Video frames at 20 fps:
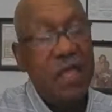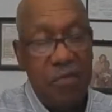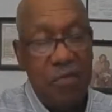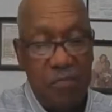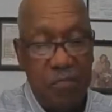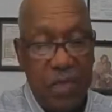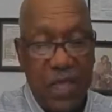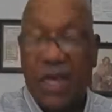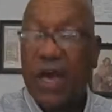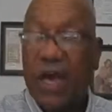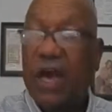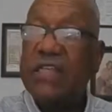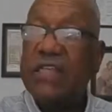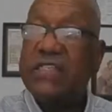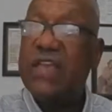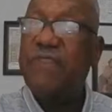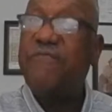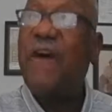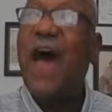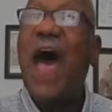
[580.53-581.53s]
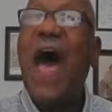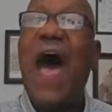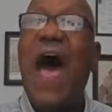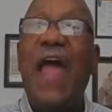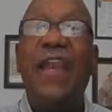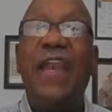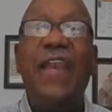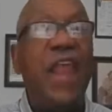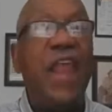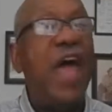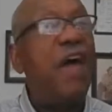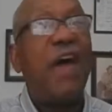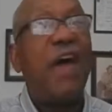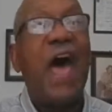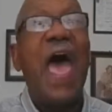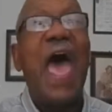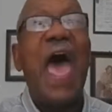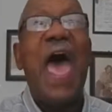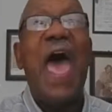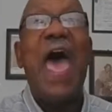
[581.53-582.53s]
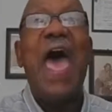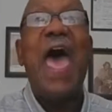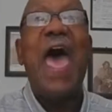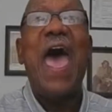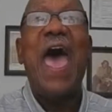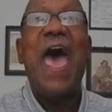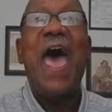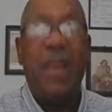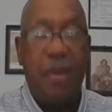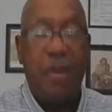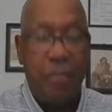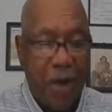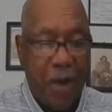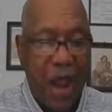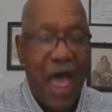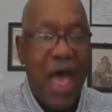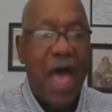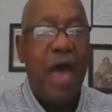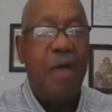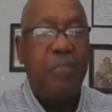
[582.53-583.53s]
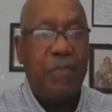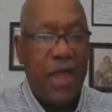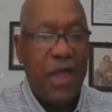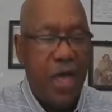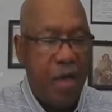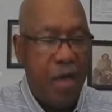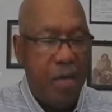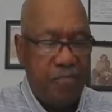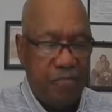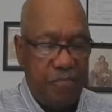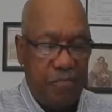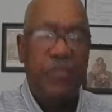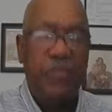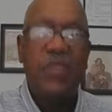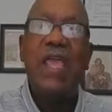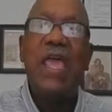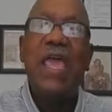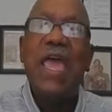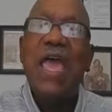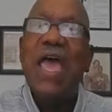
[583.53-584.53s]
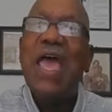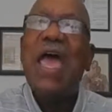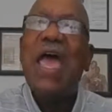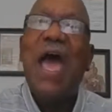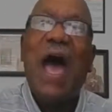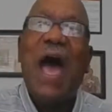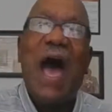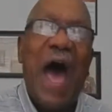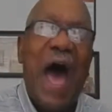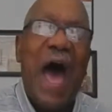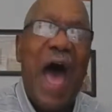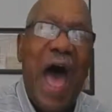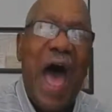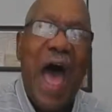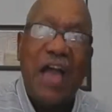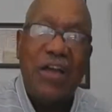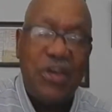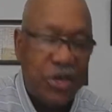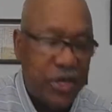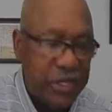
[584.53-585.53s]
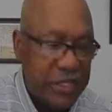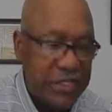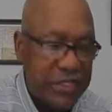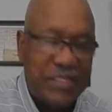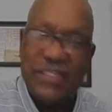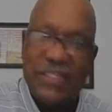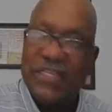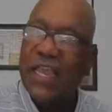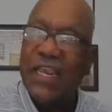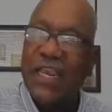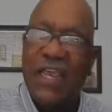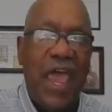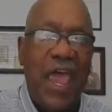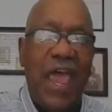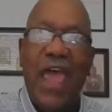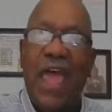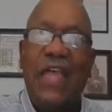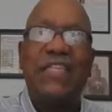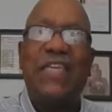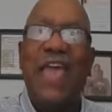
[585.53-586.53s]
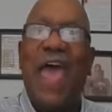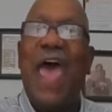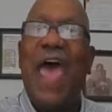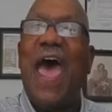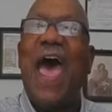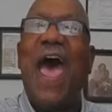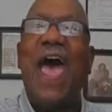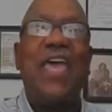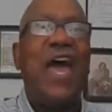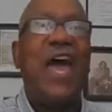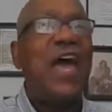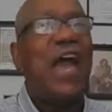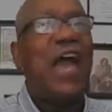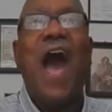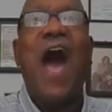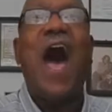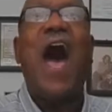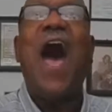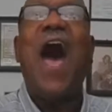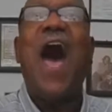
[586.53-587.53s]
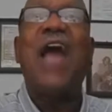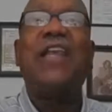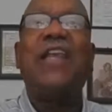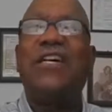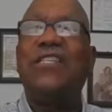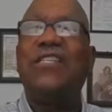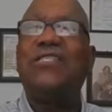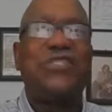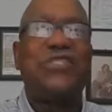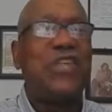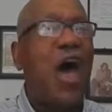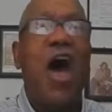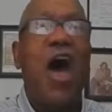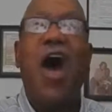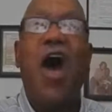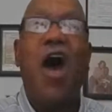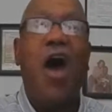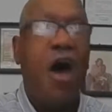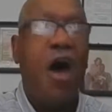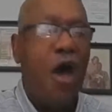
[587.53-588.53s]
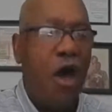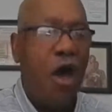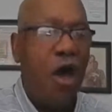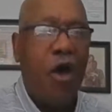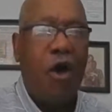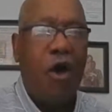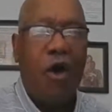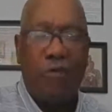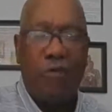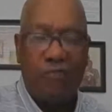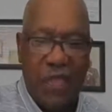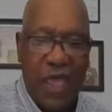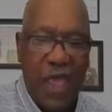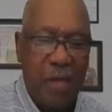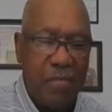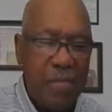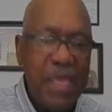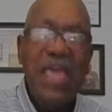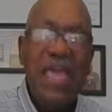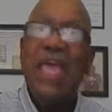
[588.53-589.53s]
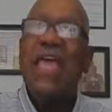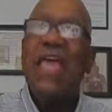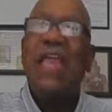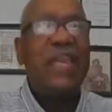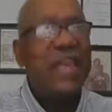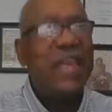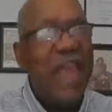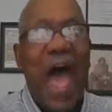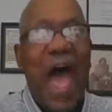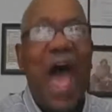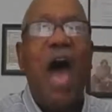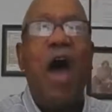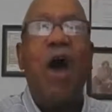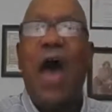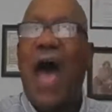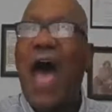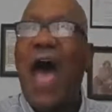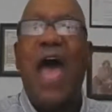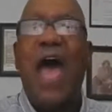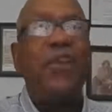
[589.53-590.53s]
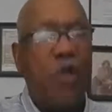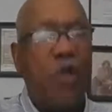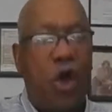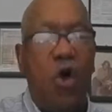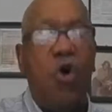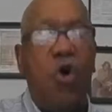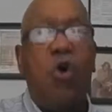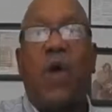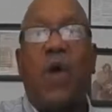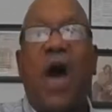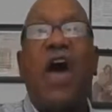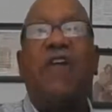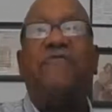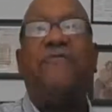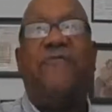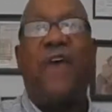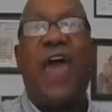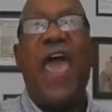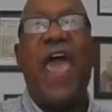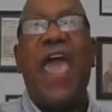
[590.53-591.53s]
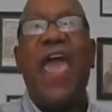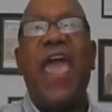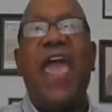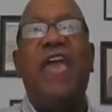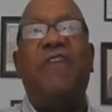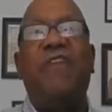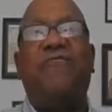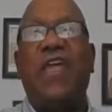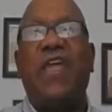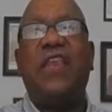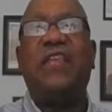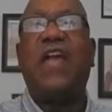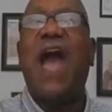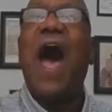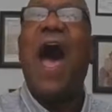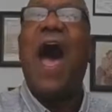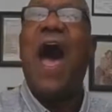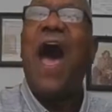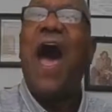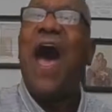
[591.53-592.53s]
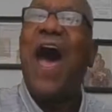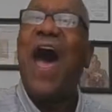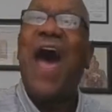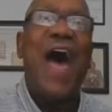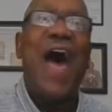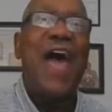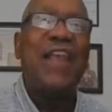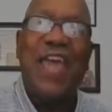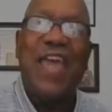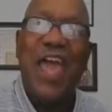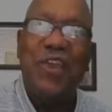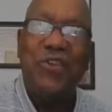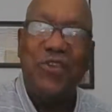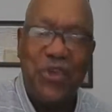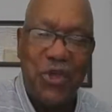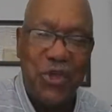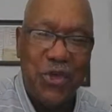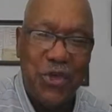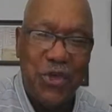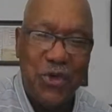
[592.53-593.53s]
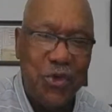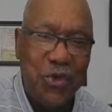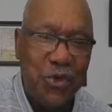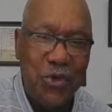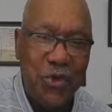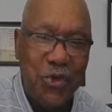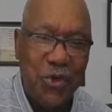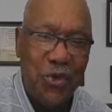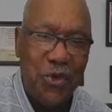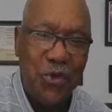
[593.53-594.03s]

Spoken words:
Because if I never had a problem, I couldn't sit here and tell you God could solve them. Now I know what faith in God can do.